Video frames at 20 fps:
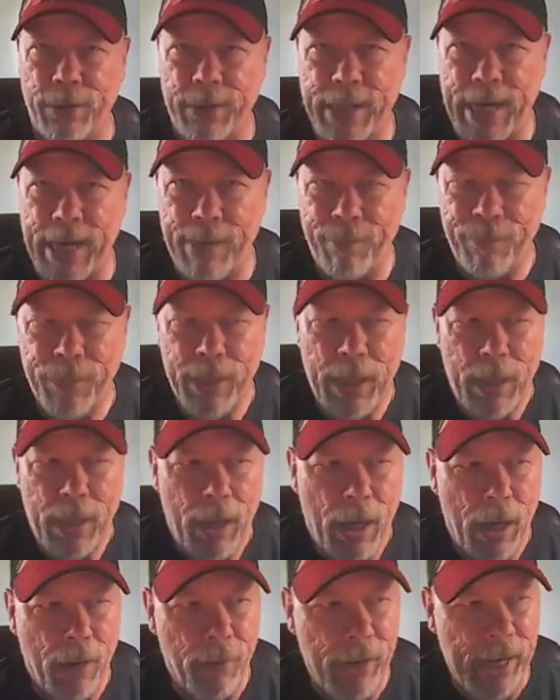Okay,
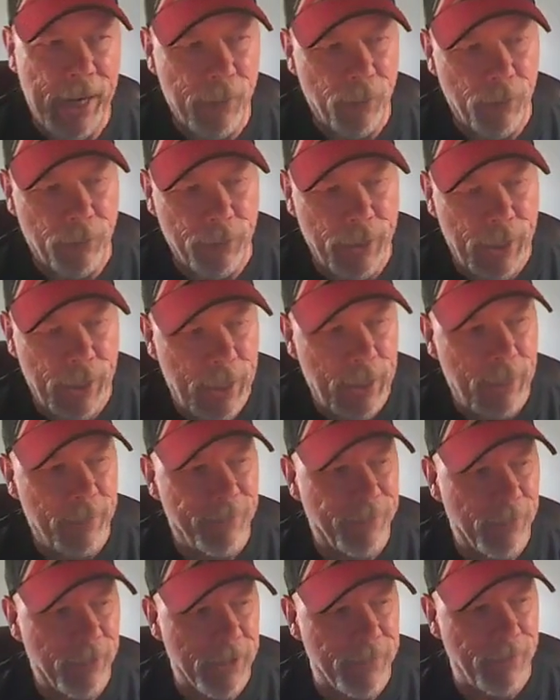alrighty, well,
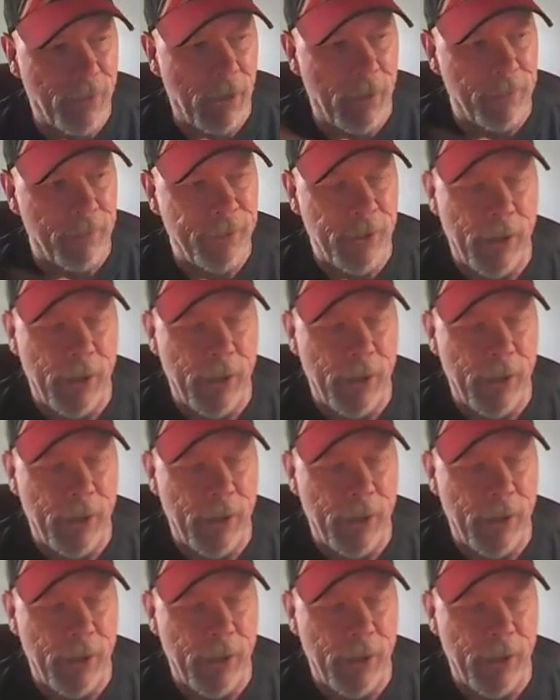first of all,